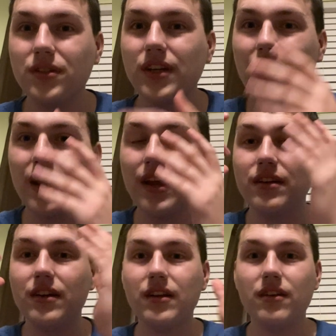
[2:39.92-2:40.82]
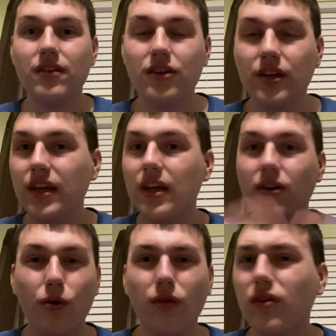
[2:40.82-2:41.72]
and you can get a
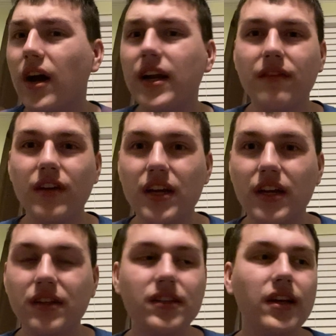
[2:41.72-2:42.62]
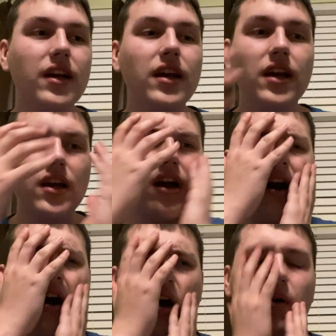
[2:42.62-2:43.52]
whole variety of endings.
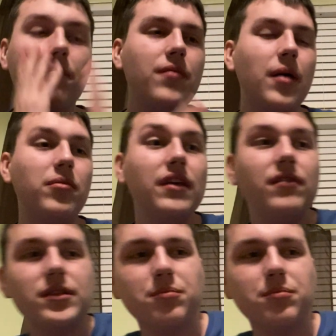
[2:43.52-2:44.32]
I believe this